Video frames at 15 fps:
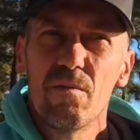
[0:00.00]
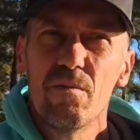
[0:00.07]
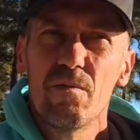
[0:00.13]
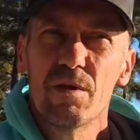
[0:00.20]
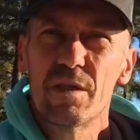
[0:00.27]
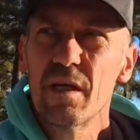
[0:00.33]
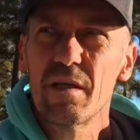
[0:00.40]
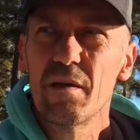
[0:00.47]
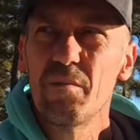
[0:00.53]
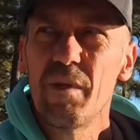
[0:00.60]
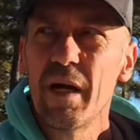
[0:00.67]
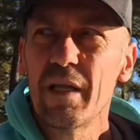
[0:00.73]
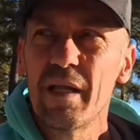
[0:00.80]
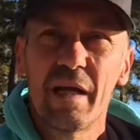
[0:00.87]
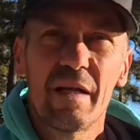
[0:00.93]
Which I thought,
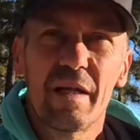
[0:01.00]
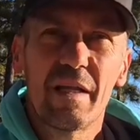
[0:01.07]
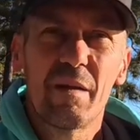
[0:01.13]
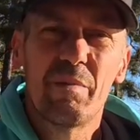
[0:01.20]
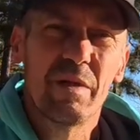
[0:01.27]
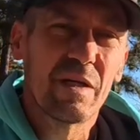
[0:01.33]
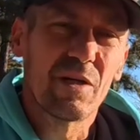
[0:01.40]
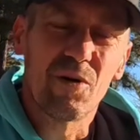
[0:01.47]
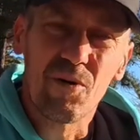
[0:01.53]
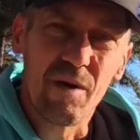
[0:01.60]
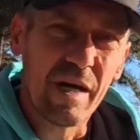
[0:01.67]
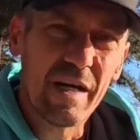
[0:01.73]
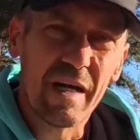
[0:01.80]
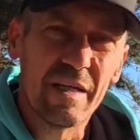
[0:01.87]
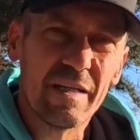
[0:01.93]
man, that'd be a
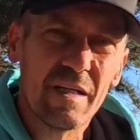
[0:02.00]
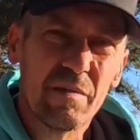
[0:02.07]
great idea,